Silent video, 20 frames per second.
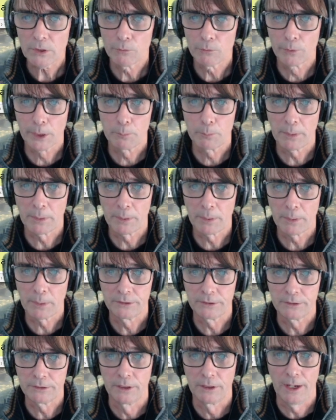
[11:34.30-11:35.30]
we replace
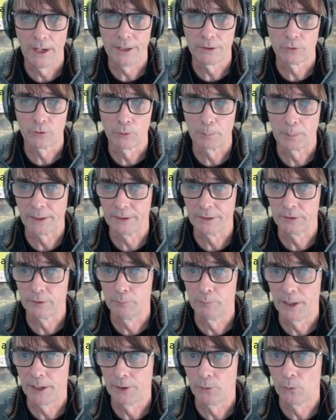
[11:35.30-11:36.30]
the AND
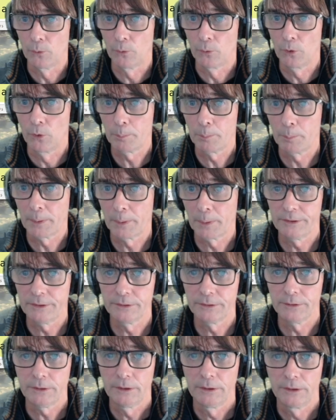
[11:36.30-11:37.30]
operation by an OR
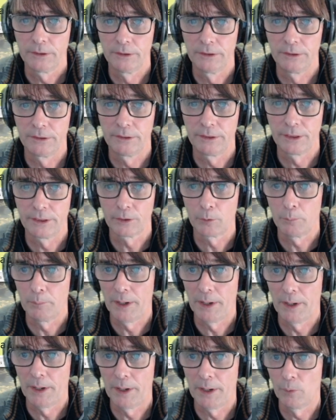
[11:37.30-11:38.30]
operation, the 0
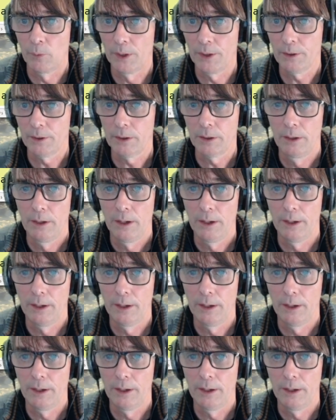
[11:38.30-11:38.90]
by a 1,